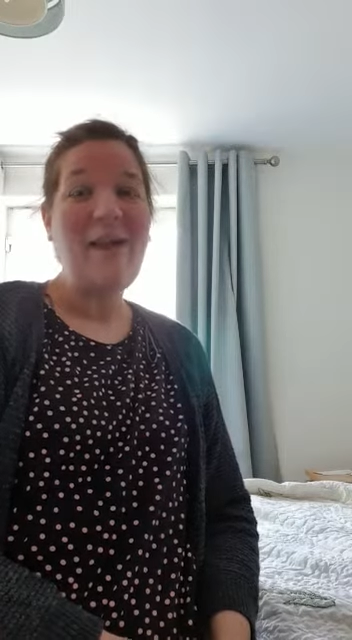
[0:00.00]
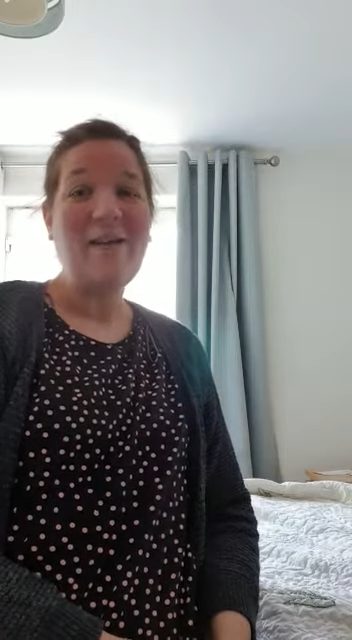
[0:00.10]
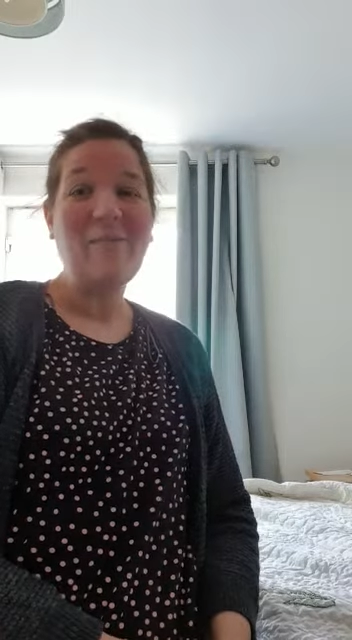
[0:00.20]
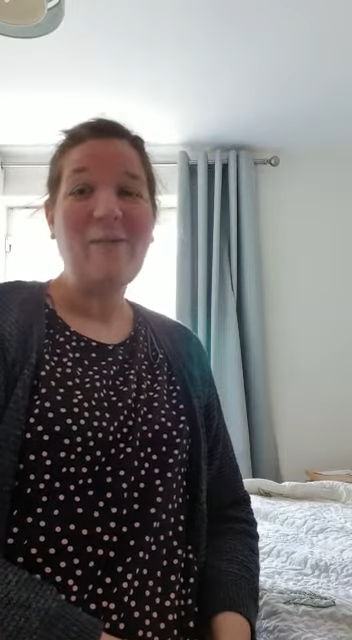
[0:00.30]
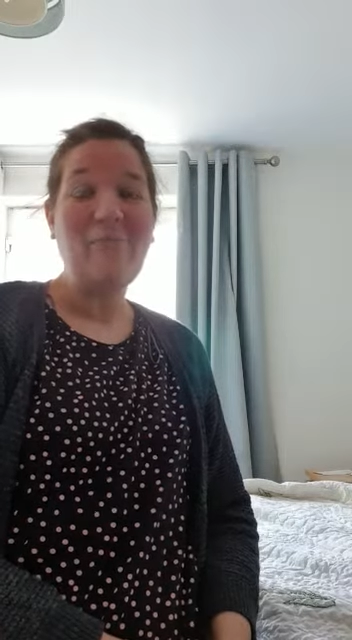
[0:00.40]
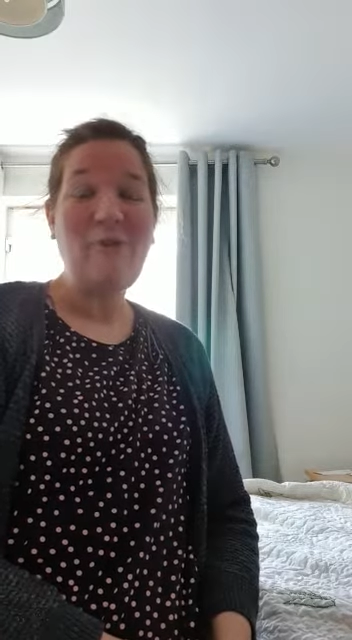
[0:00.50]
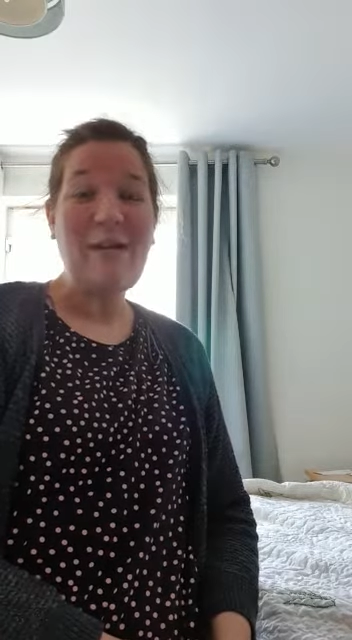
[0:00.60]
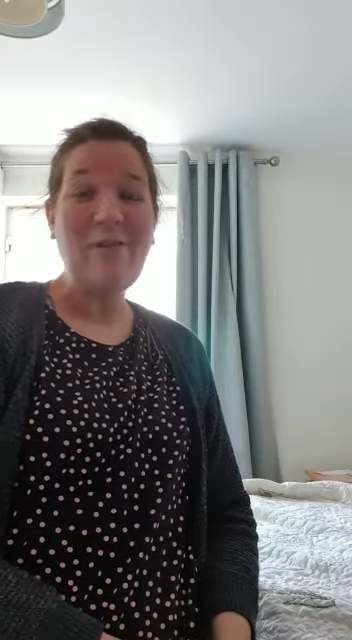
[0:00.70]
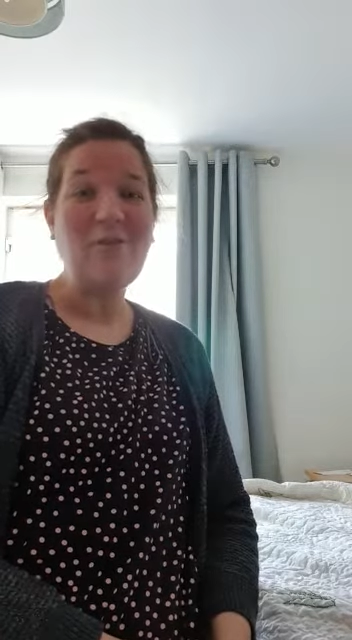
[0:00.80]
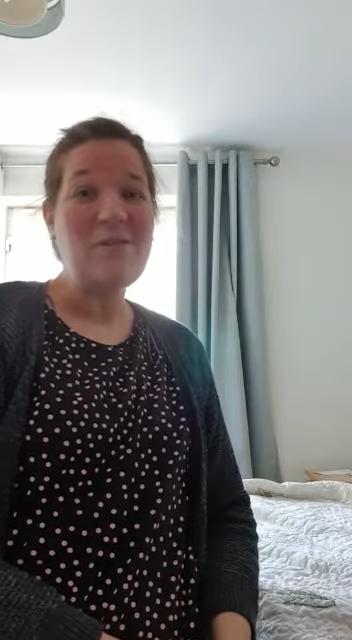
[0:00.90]
It's been a
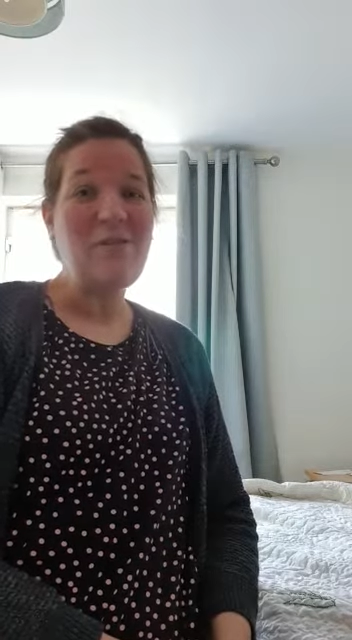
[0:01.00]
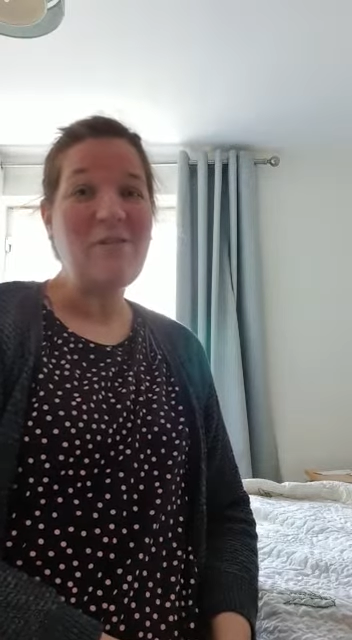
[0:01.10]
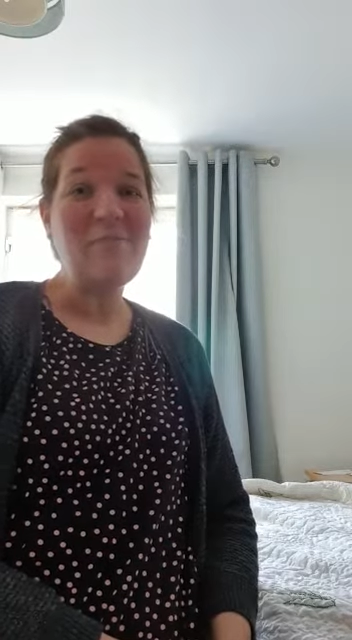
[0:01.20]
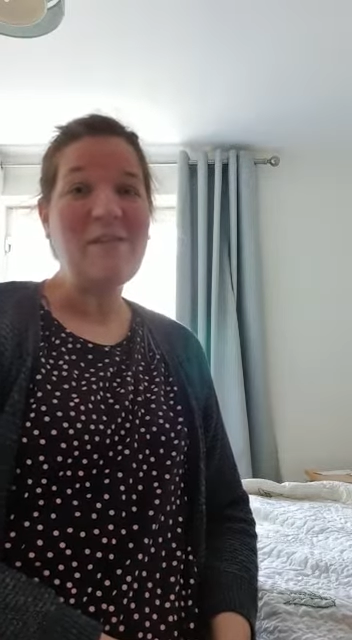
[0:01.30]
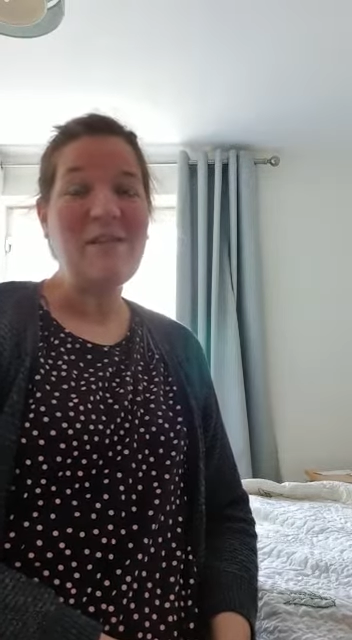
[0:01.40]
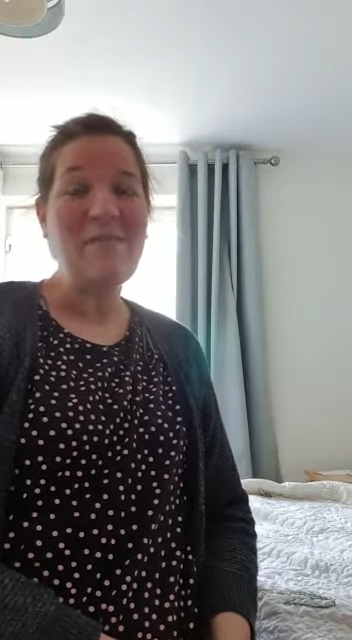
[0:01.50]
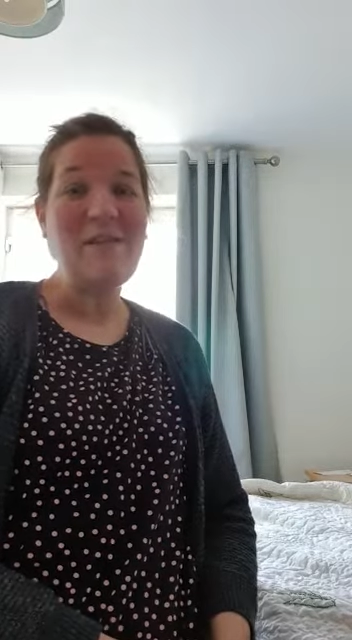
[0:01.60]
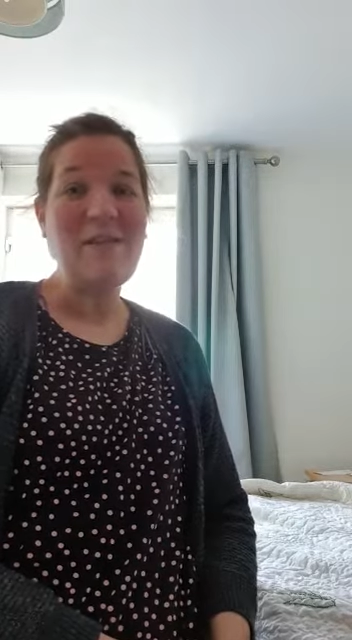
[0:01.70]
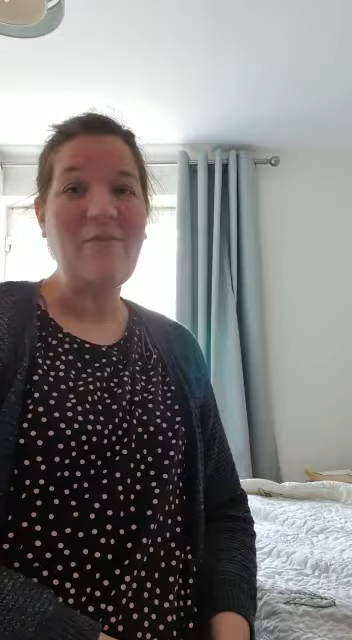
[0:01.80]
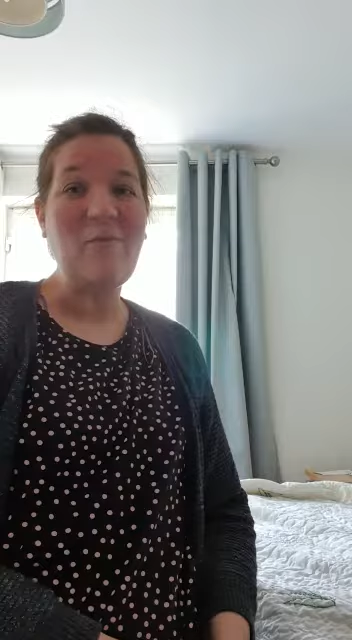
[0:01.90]
really long time since I've
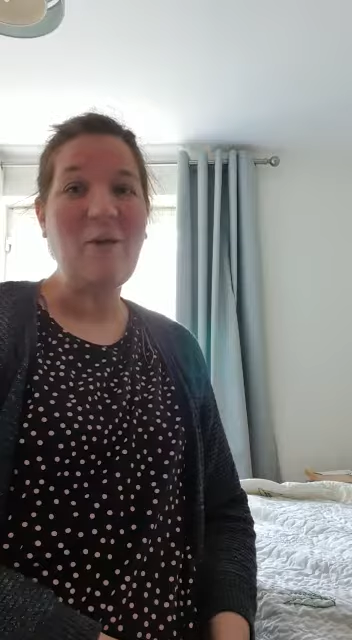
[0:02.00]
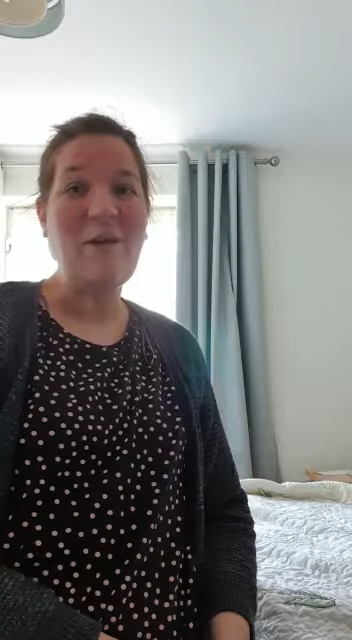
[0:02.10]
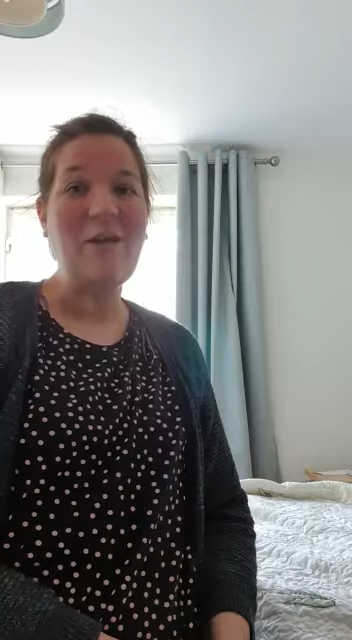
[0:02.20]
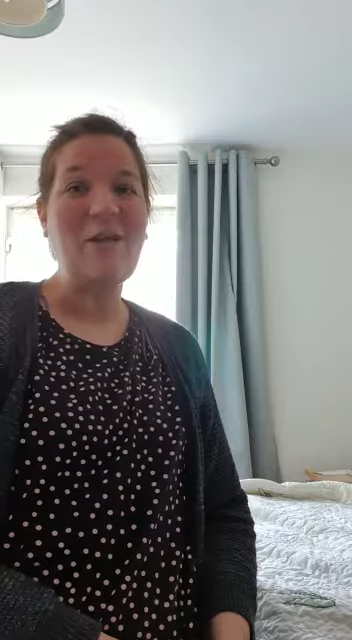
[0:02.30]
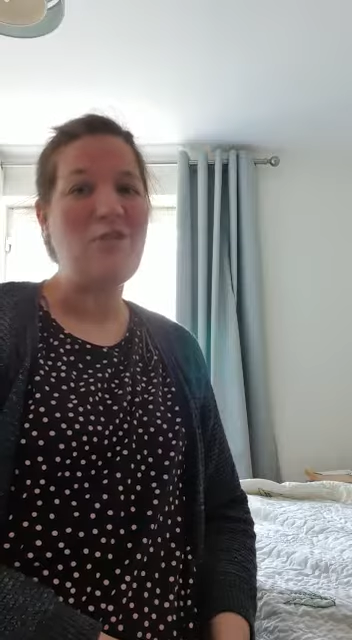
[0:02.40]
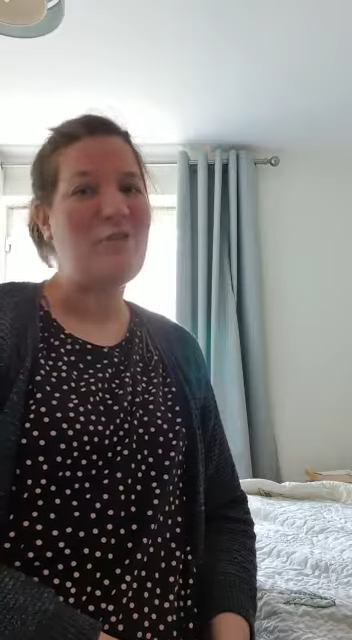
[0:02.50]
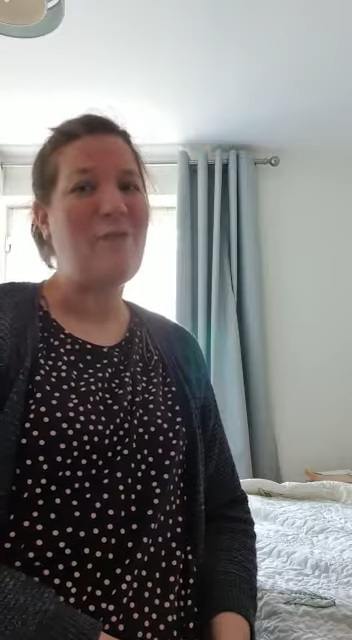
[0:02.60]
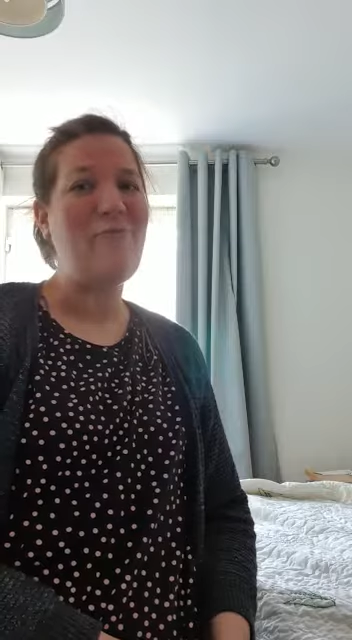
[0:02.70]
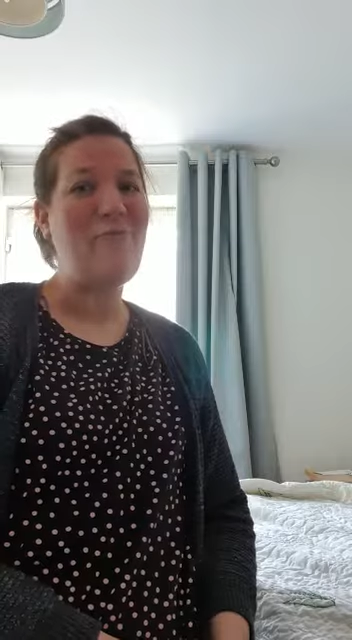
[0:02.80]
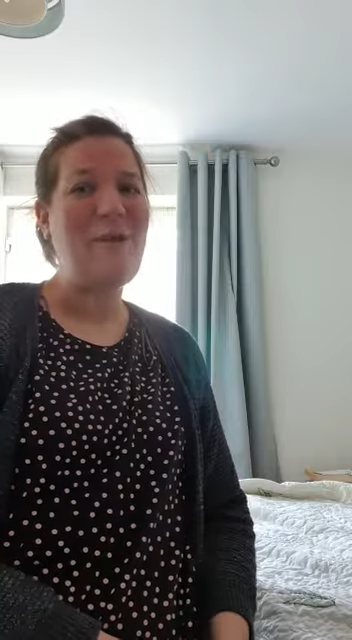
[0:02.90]
seen everyone at nursery and I
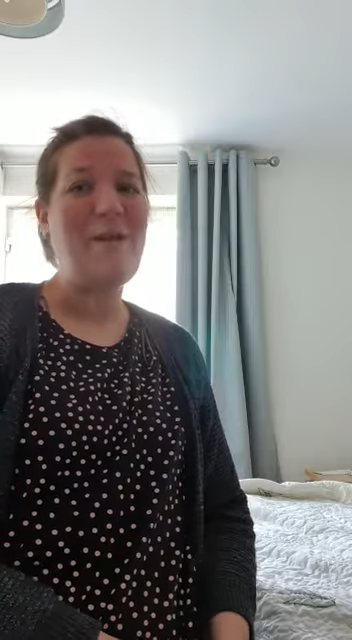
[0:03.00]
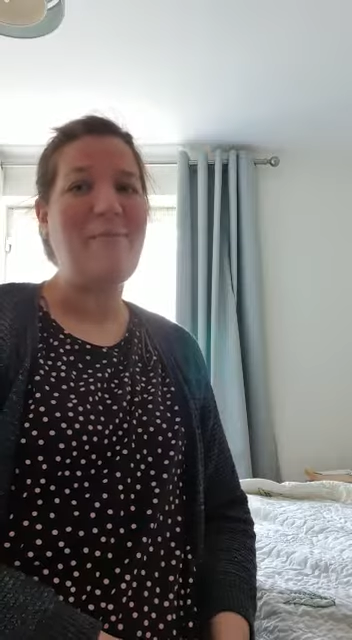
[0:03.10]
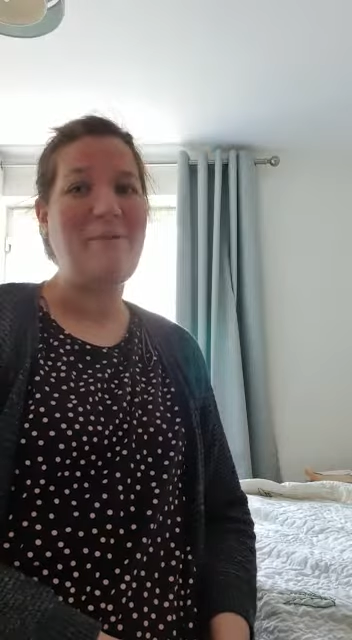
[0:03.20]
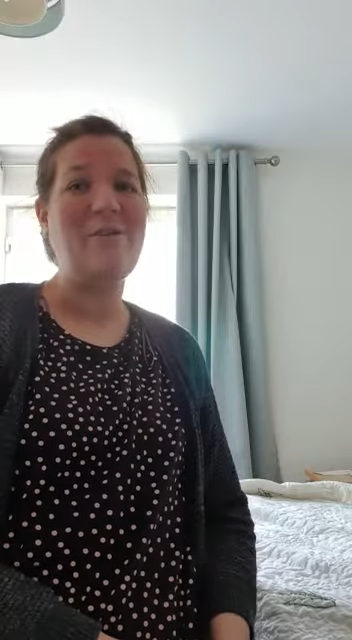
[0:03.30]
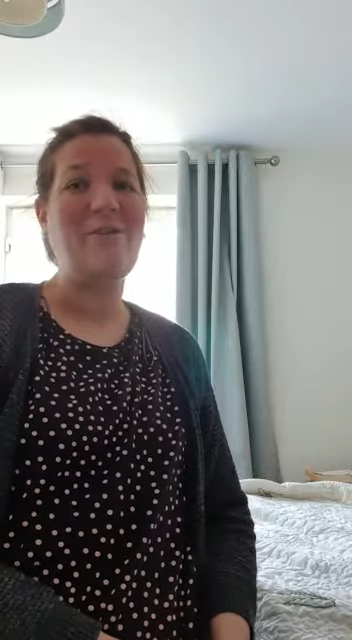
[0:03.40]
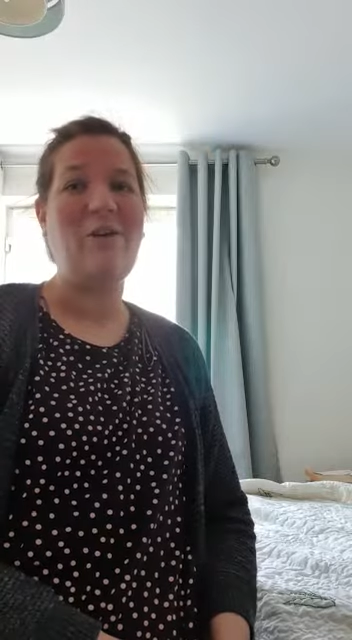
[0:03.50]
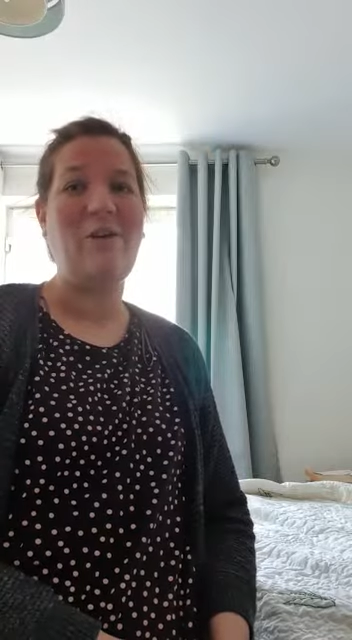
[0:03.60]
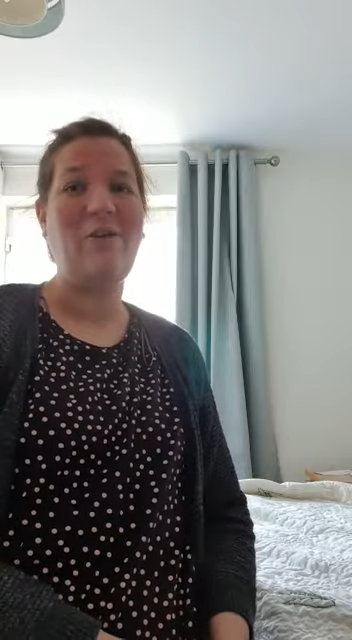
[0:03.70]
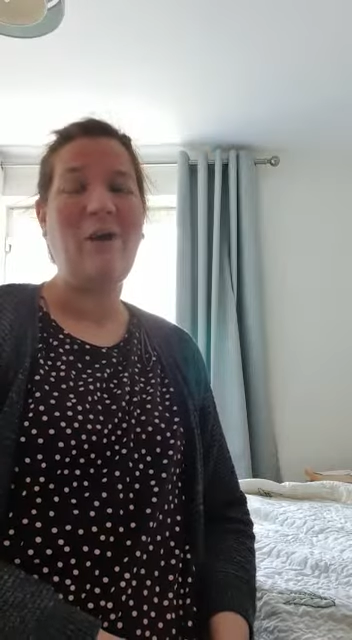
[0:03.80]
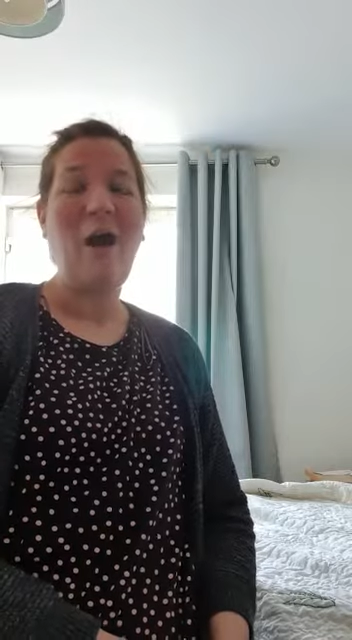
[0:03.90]
really miss you.